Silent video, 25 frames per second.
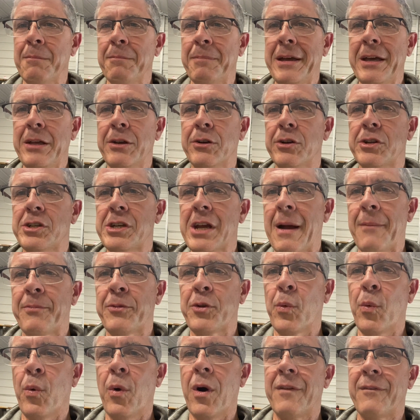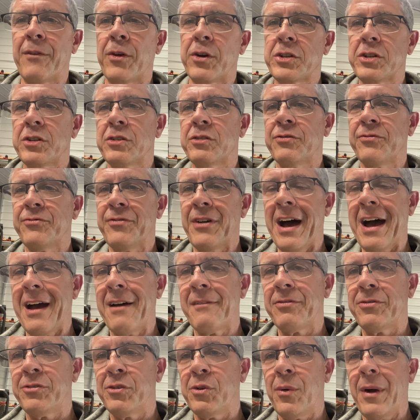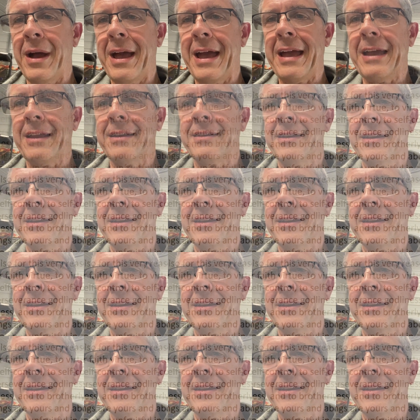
Peter chapter 1 verses 5 through 8